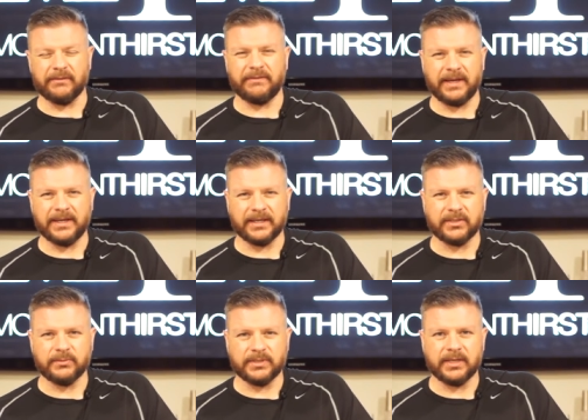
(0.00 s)
to find, I
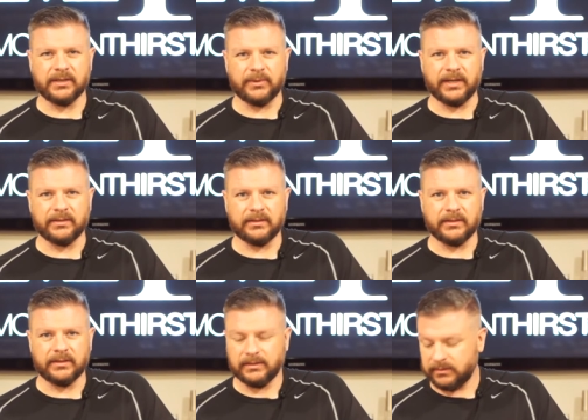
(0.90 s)
guess you would say, around
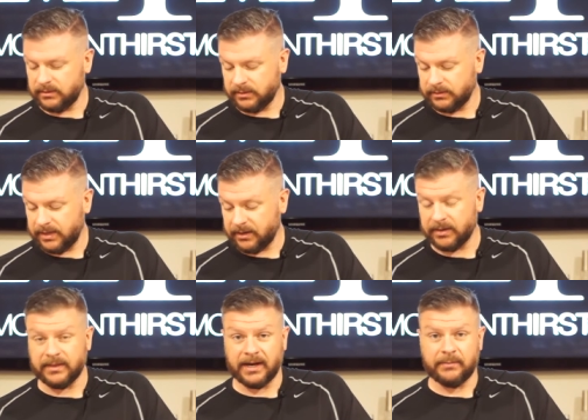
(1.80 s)
the, the
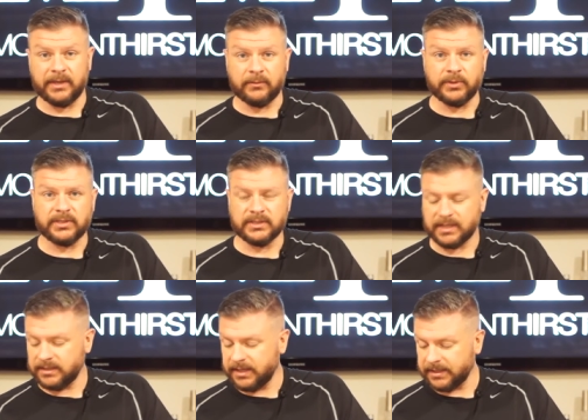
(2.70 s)
area that I'm in, which is
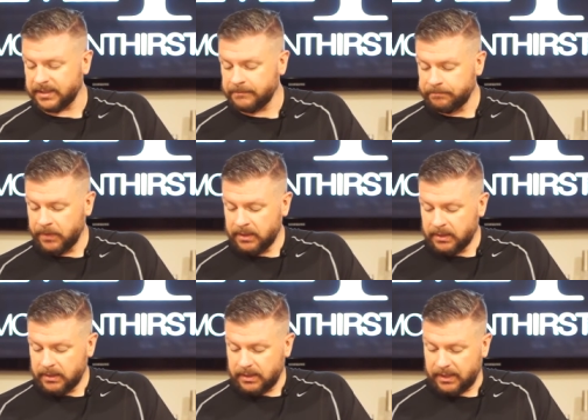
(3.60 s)
Kentucky.
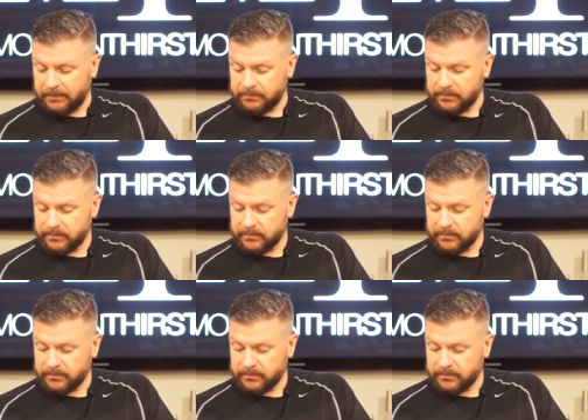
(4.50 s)
Um,